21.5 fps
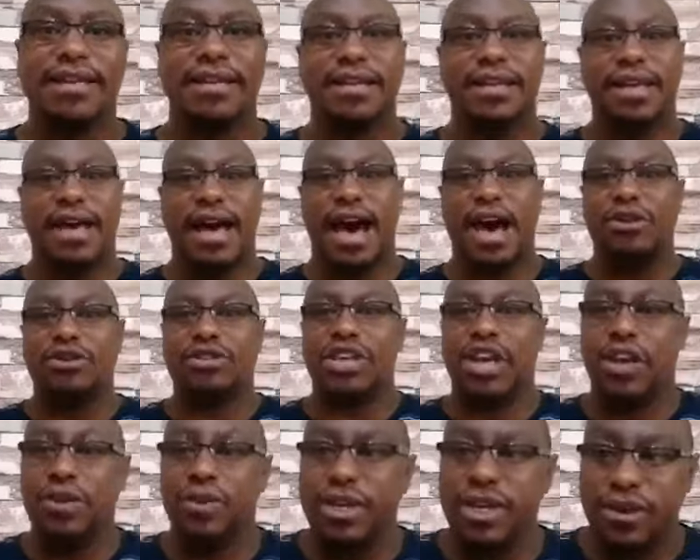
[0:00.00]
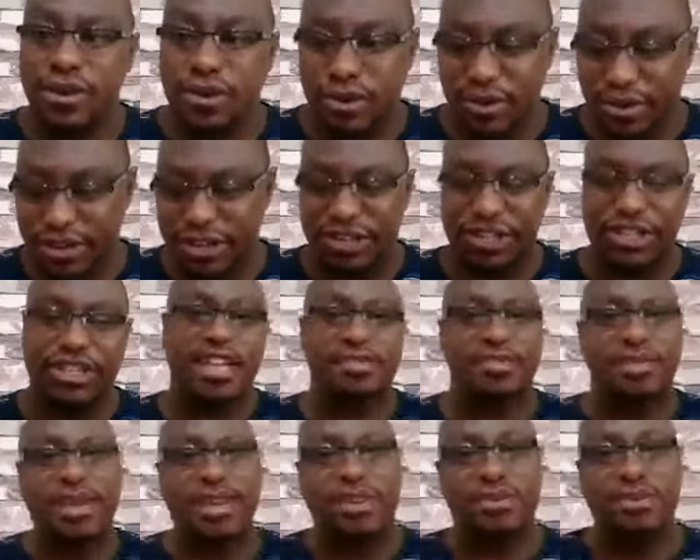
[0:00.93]
How shall we go? The teacher
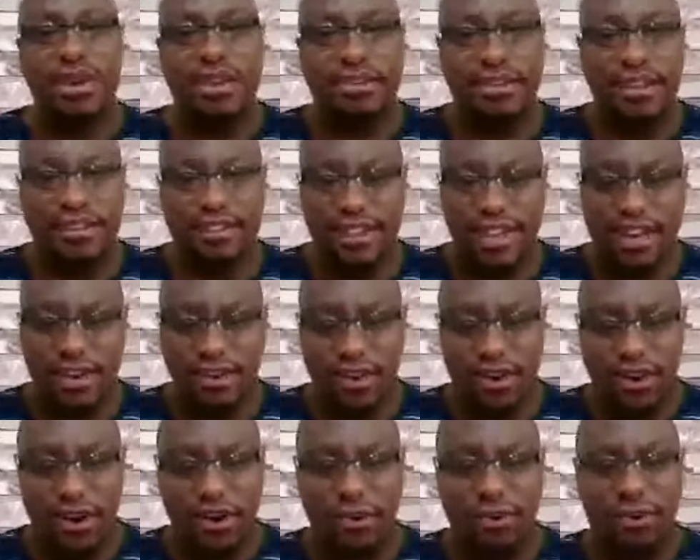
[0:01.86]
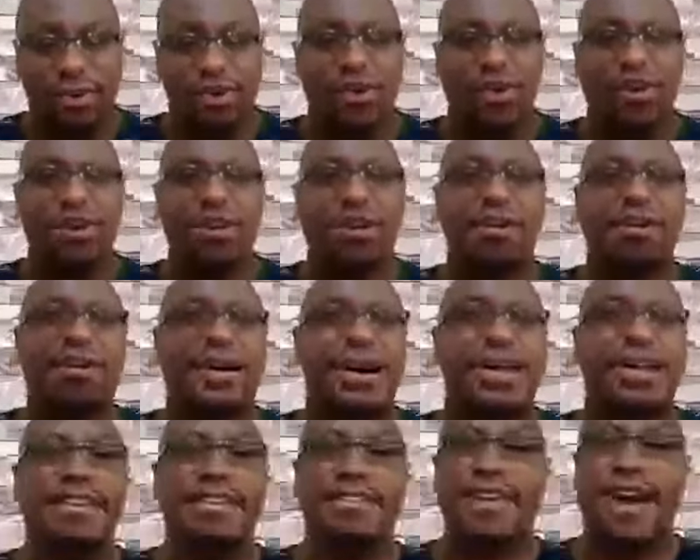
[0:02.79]
explained to us and said, no
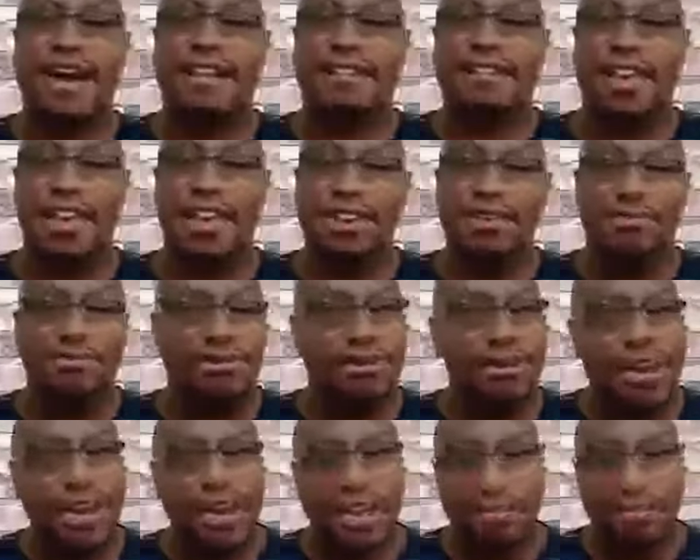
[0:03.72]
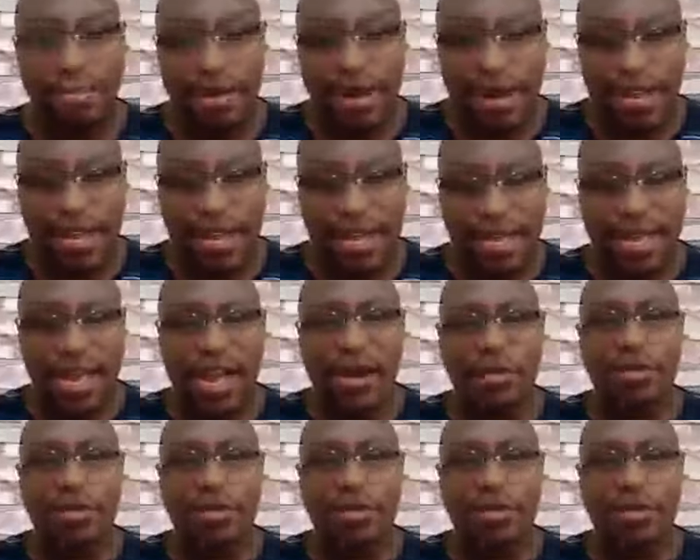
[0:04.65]
one is asking you for any money.